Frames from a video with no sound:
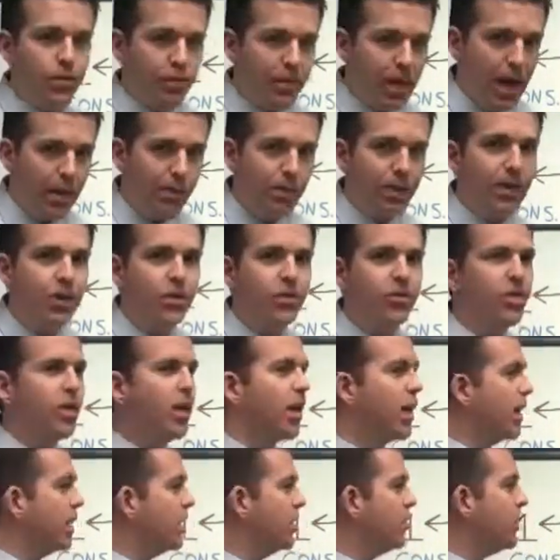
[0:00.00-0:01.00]
That being
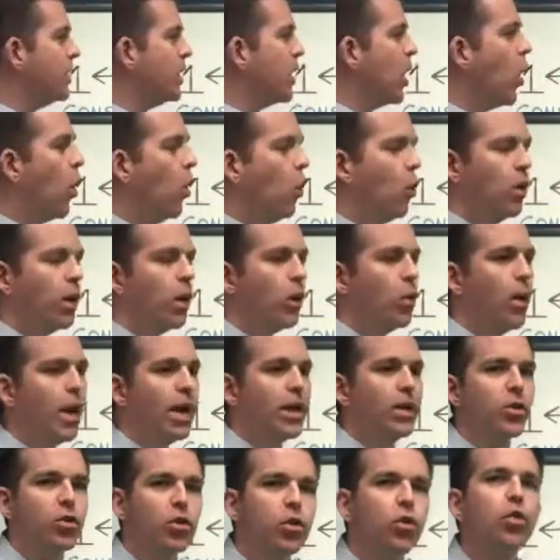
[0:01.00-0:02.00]
said, the only
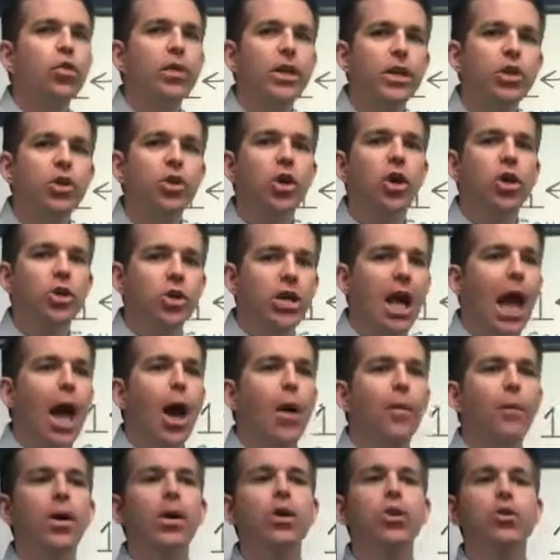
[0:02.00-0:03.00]
way to truly judge
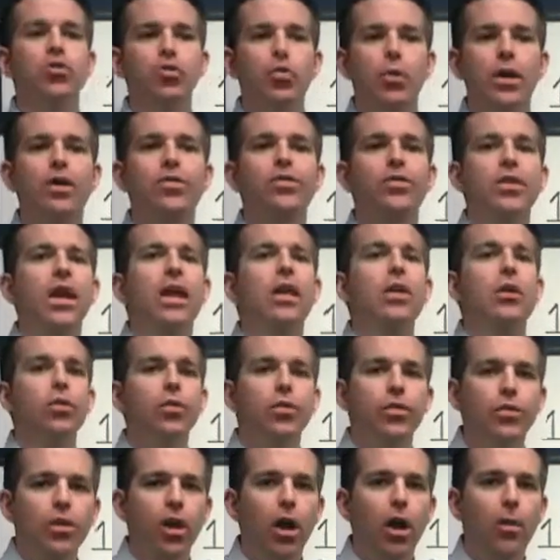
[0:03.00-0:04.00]
how much risk can
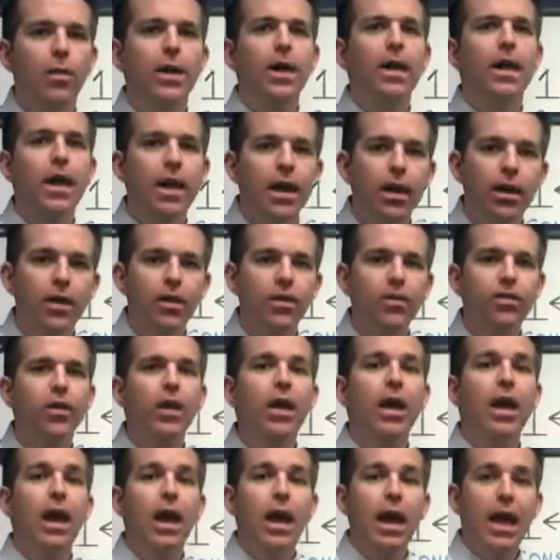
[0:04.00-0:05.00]
you stomach
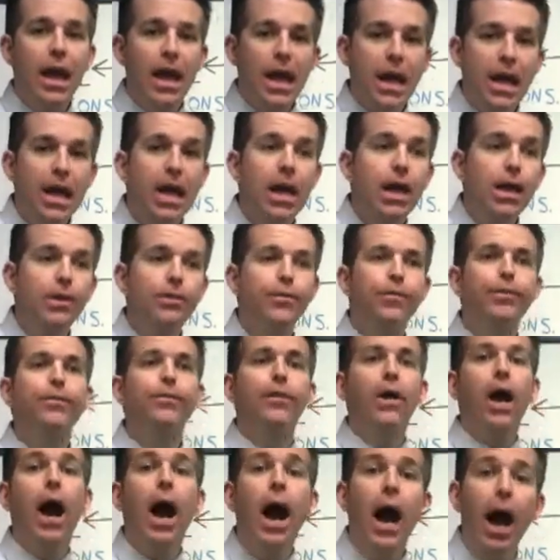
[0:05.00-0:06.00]
is if
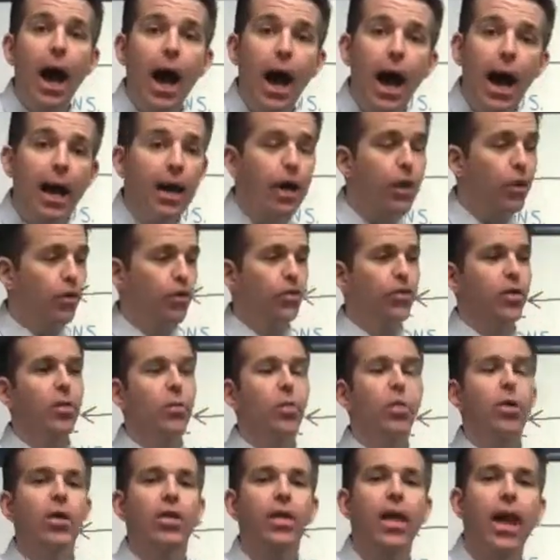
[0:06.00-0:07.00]
I, or
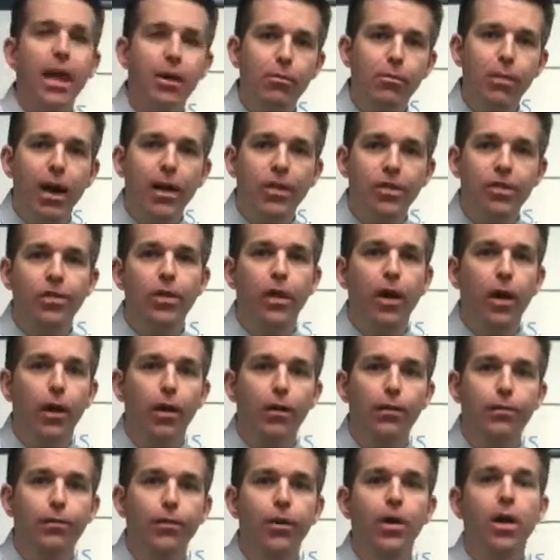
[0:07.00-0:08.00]
someone like
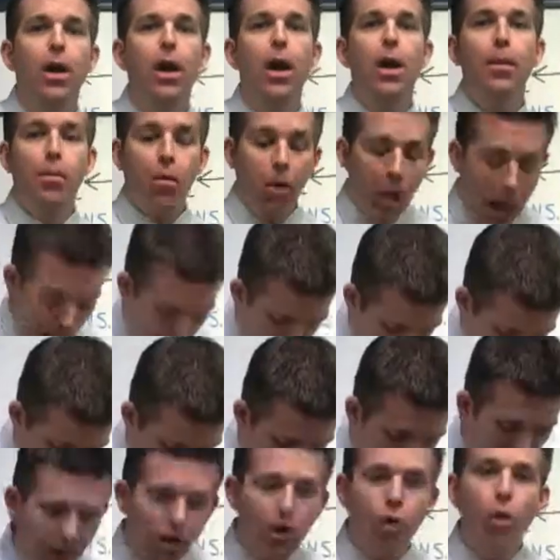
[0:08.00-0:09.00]
myself, perhaps
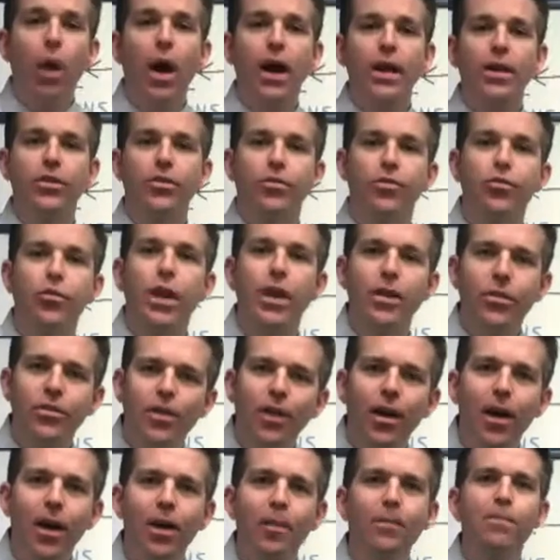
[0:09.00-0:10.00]
not quite as
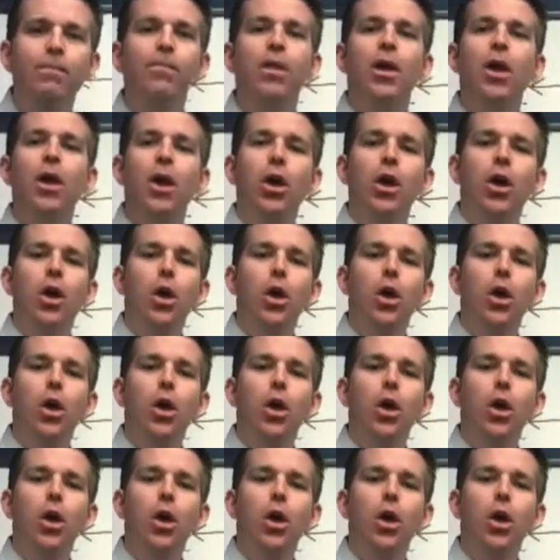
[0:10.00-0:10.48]
dressed up,